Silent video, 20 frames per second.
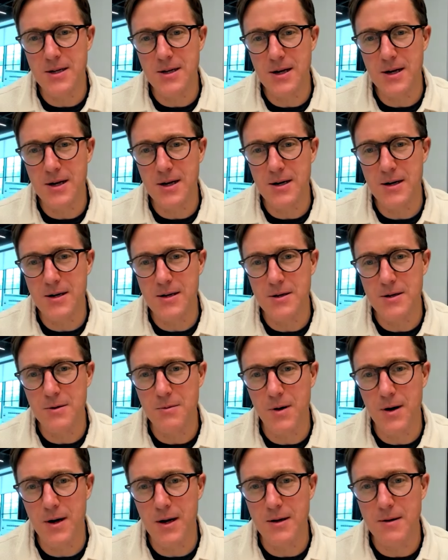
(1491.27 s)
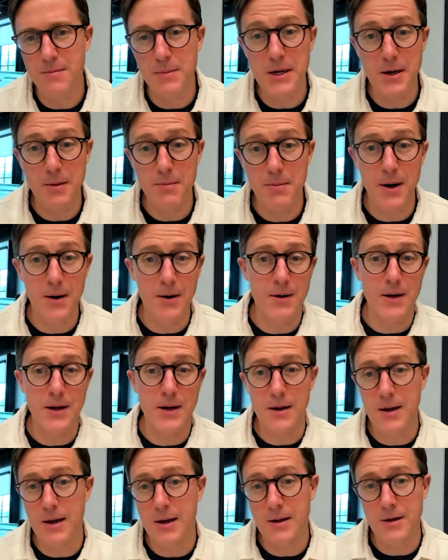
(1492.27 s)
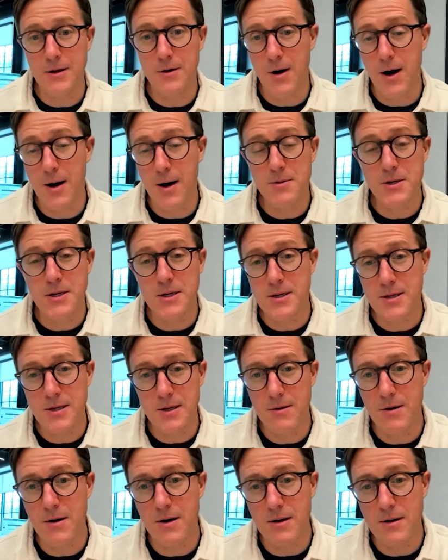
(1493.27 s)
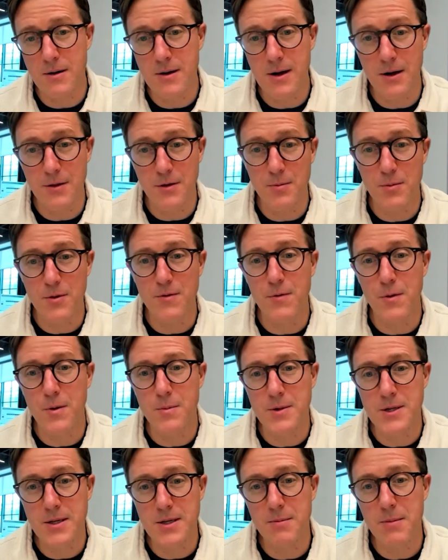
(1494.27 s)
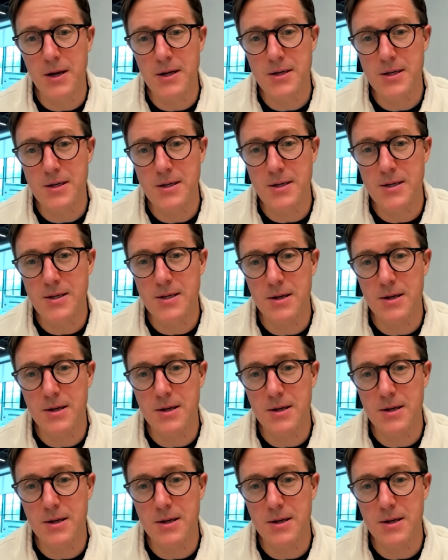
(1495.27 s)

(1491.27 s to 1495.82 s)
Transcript: Uh, you wanna be comparing your options along other performance dimensions.